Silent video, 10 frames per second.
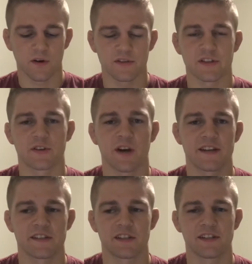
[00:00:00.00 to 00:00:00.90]
those in
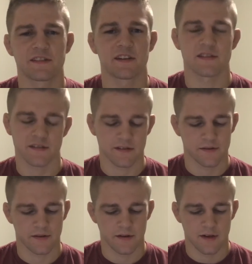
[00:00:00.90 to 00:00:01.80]
Christ Jesus."
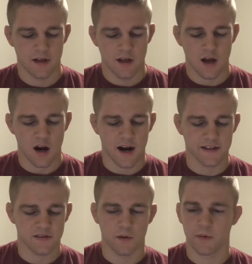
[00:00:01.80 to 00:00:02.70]
All
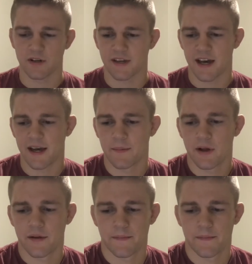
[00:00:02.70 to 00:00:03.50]
right, so one more time.